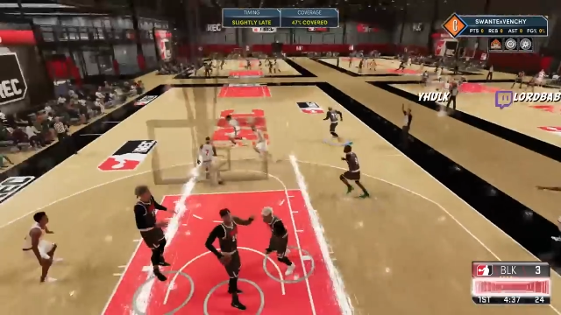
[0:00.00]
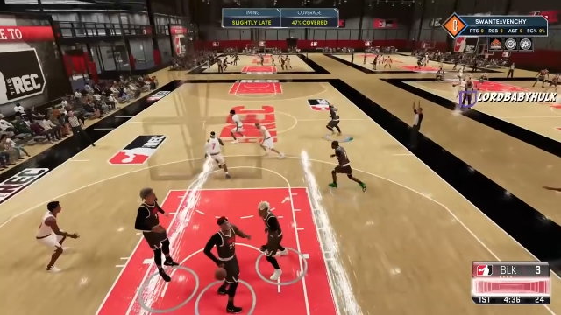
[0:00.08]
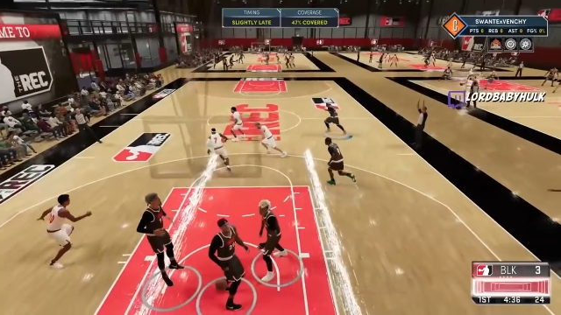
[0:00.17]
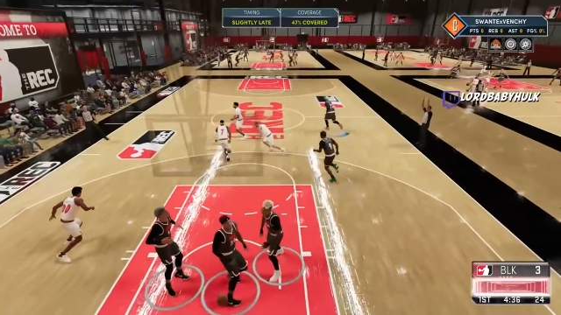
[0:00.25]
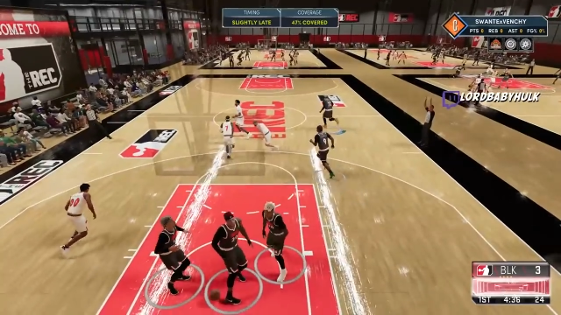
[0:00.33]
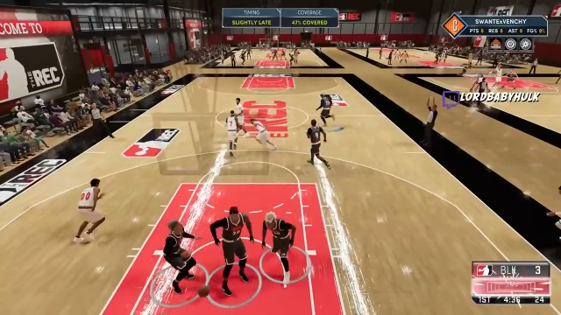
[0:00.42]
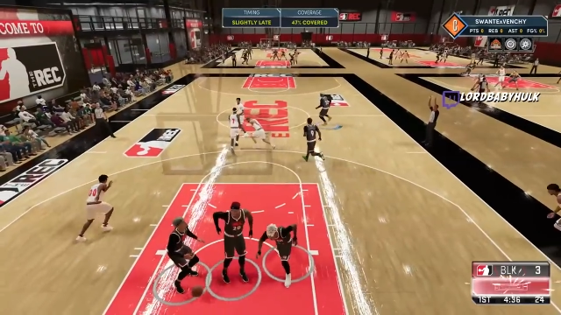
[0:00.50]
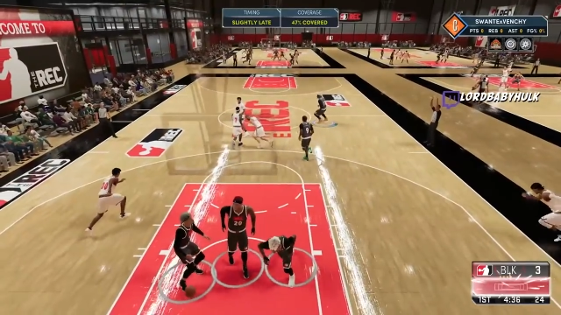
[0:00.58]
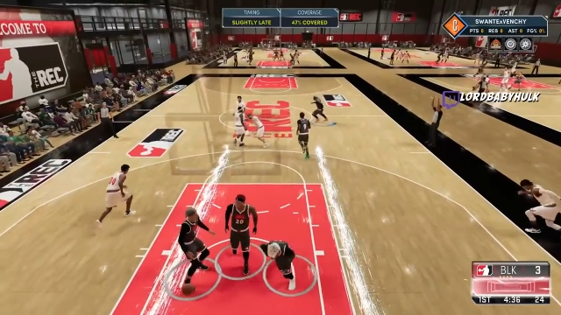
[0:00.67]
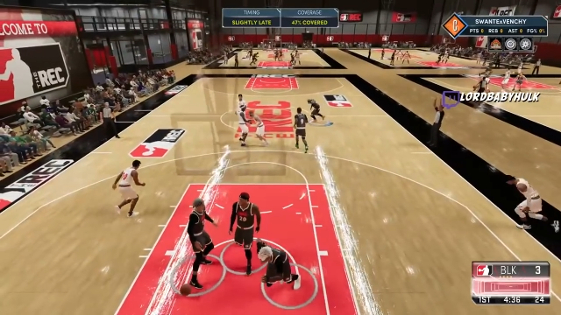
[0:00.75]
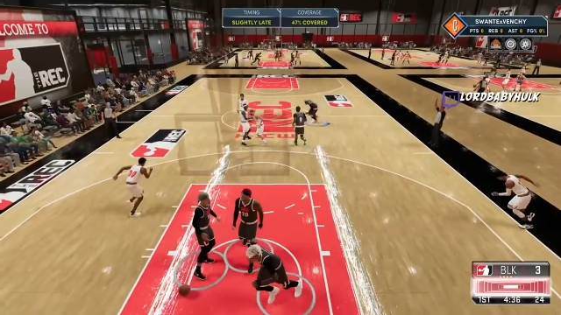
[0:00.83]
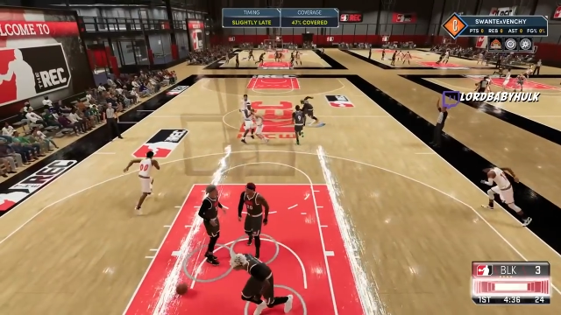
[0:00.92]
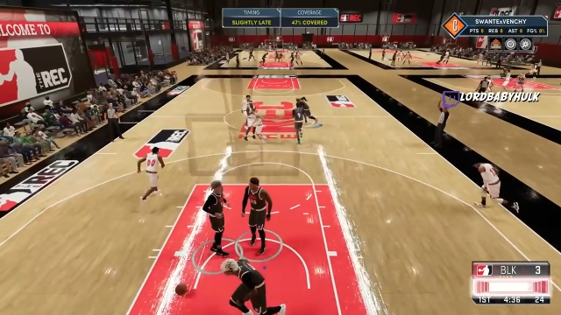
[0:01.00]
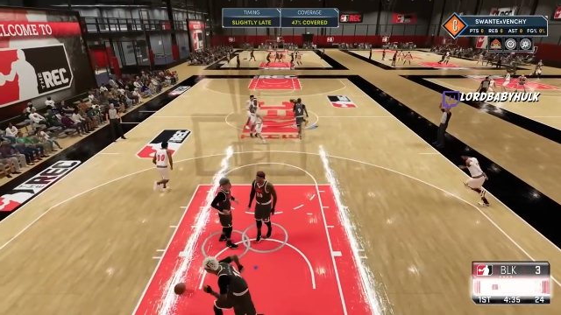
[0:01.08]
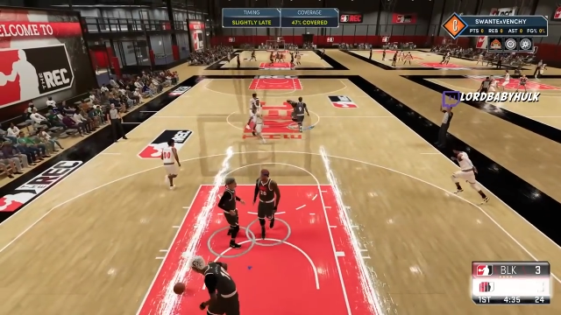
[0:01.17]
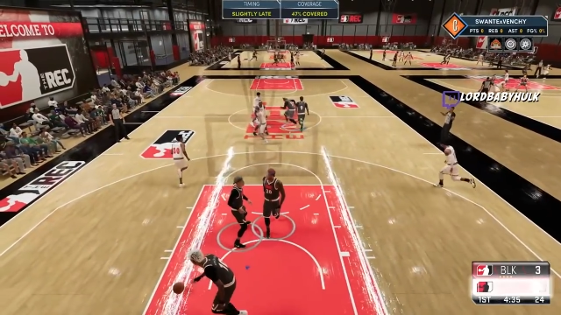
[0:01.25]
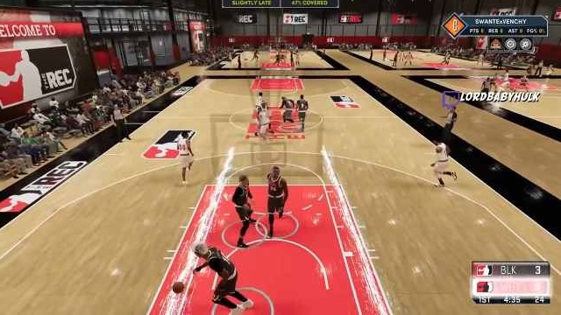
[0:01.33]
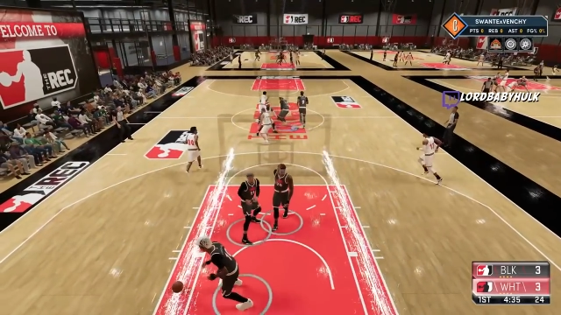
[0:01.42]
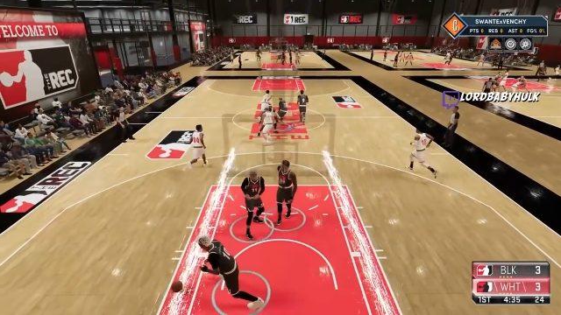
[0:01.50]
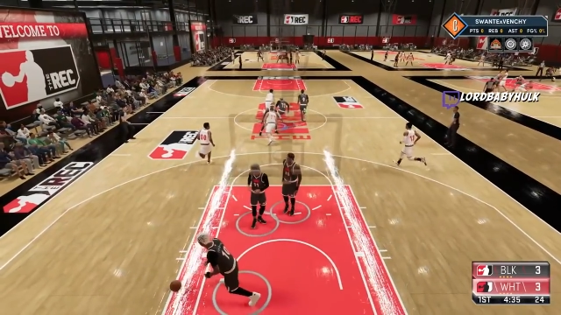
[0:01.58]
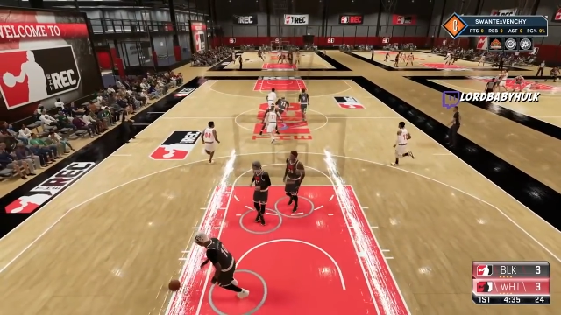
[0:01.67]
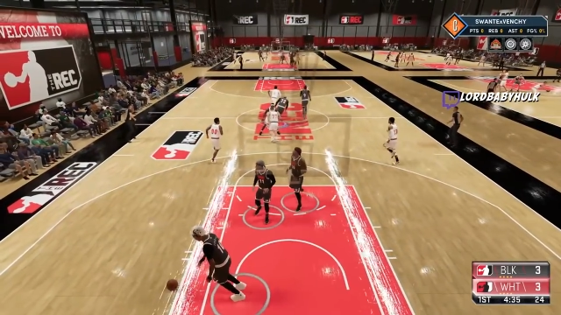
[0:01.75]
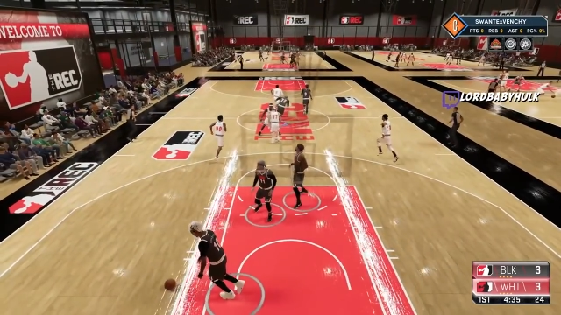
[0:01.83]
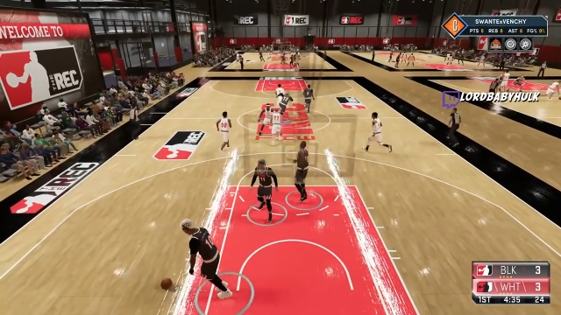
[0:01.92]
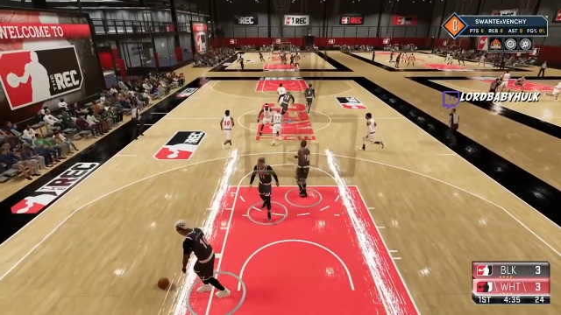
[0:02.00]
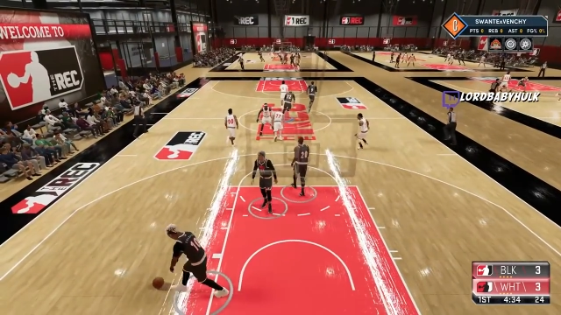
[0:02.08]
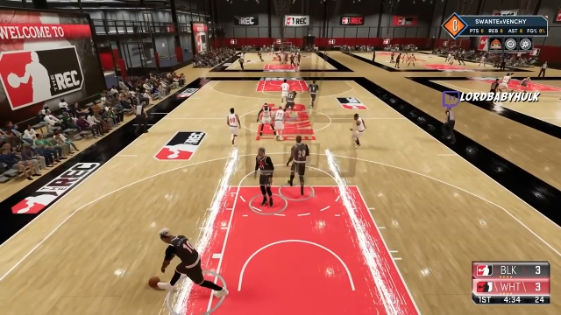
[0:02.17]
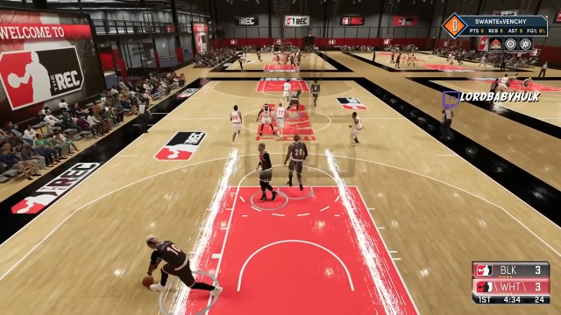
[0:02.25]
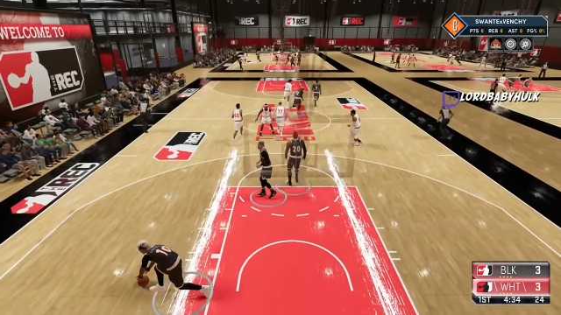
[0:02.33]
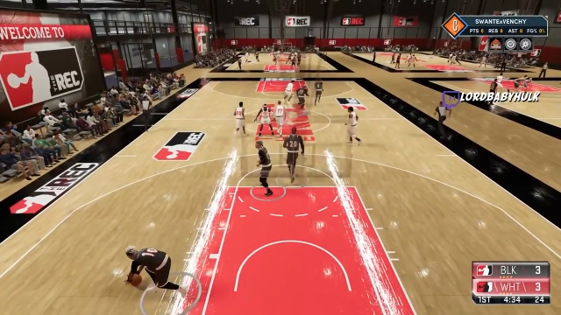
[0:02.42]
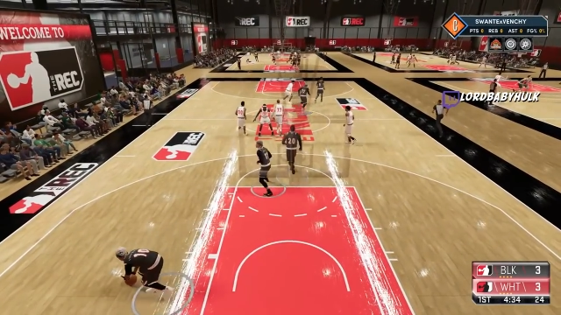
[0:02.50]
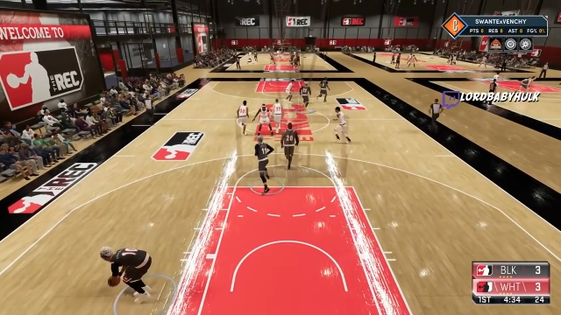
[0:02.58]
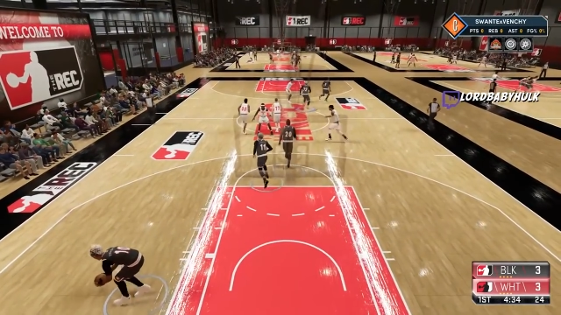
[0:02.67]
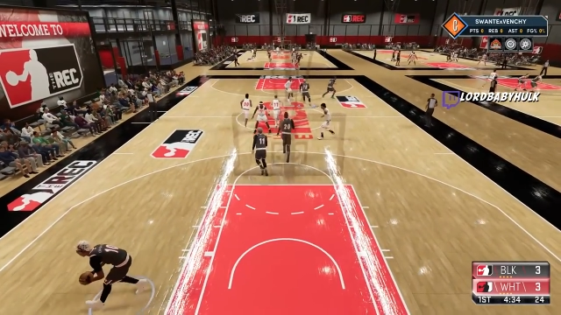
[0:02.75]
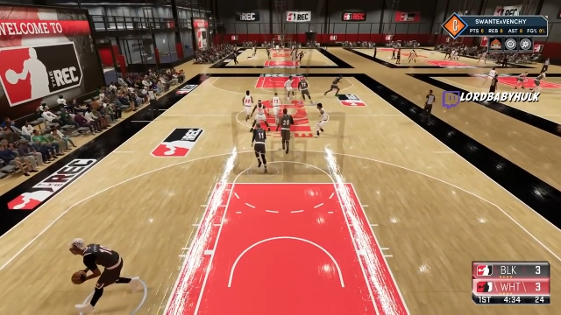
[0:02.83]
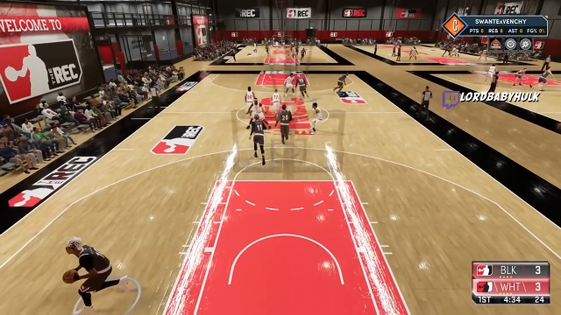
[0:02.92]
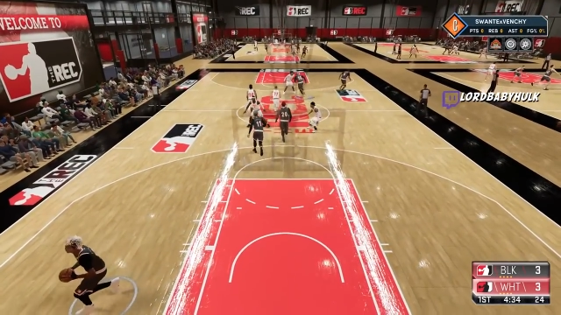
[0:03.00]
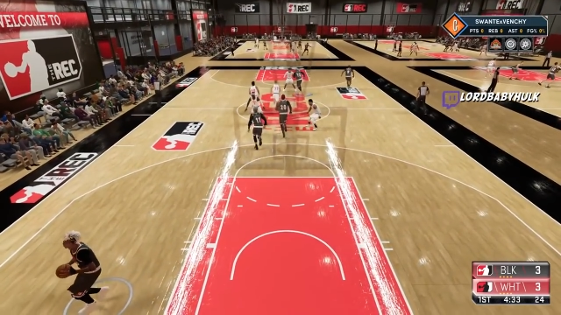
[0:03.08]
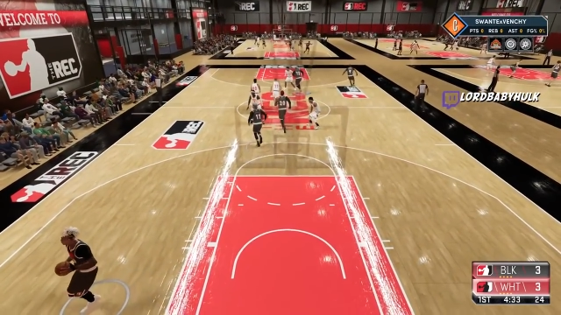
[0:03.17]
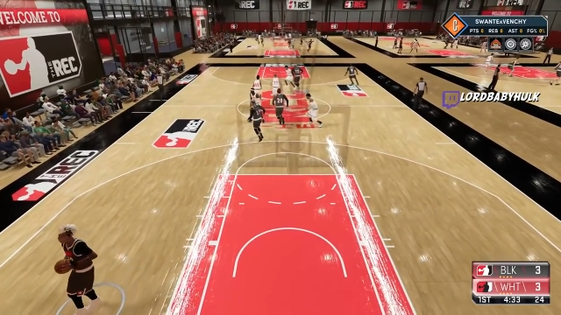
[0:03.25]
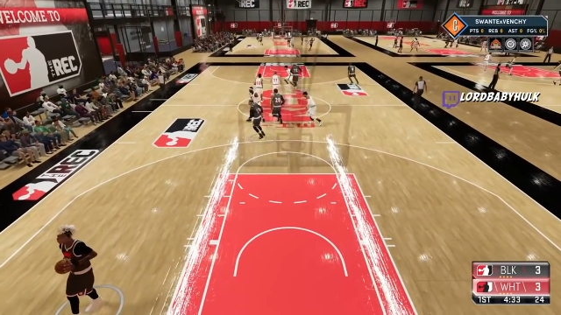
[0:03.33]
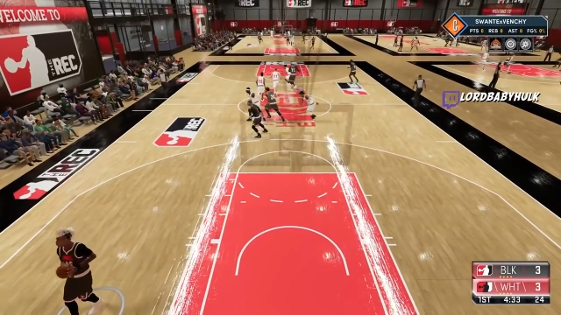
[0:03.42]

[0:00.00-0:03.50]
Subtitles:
No face is visible, so there are no lips to read.